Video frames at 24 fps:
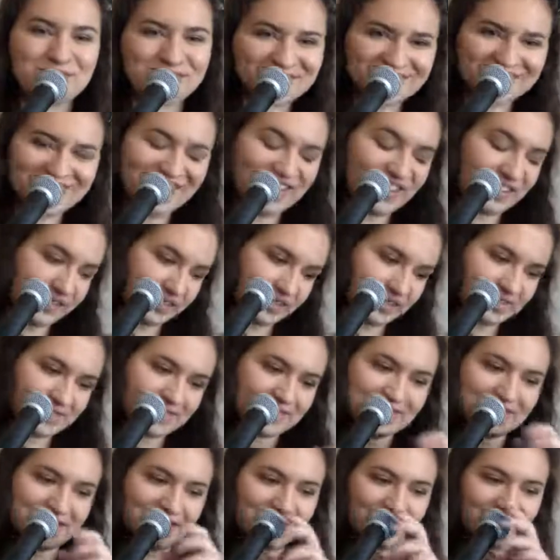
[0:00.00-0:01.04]
song,
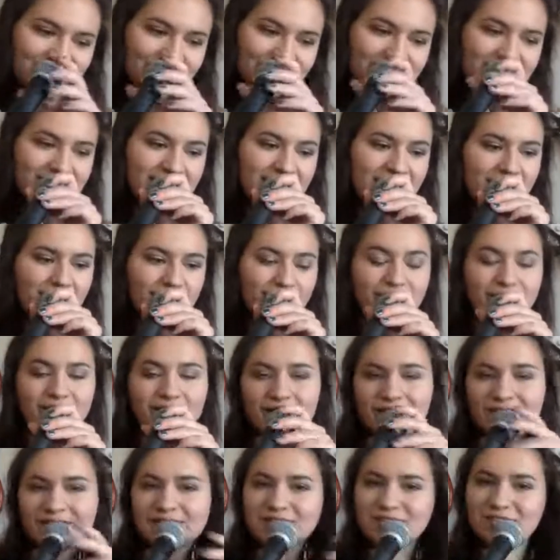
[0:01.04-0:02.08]
so I figure
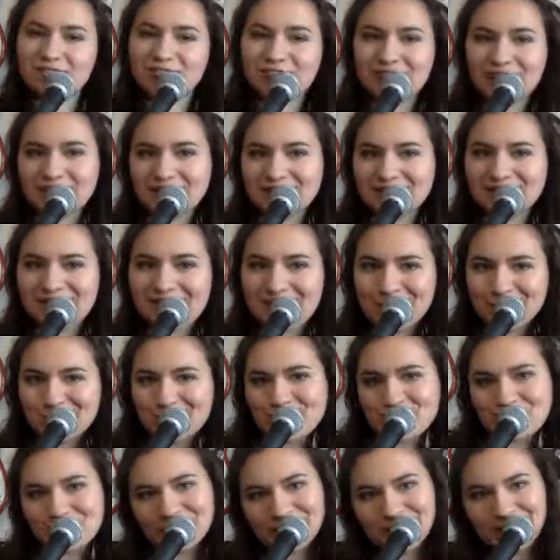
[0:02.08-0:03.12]
it's a fitting time to
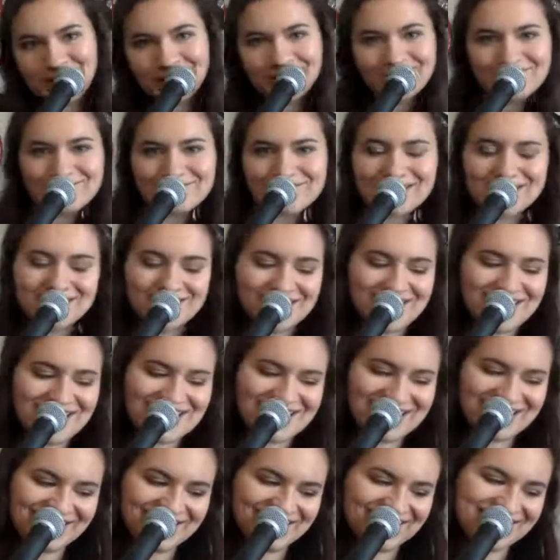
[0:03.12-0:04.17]
play it.
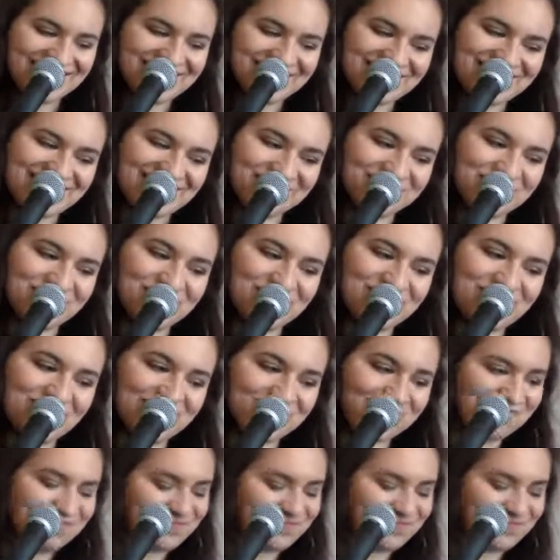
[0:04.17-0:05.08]
This is Time Slows Down.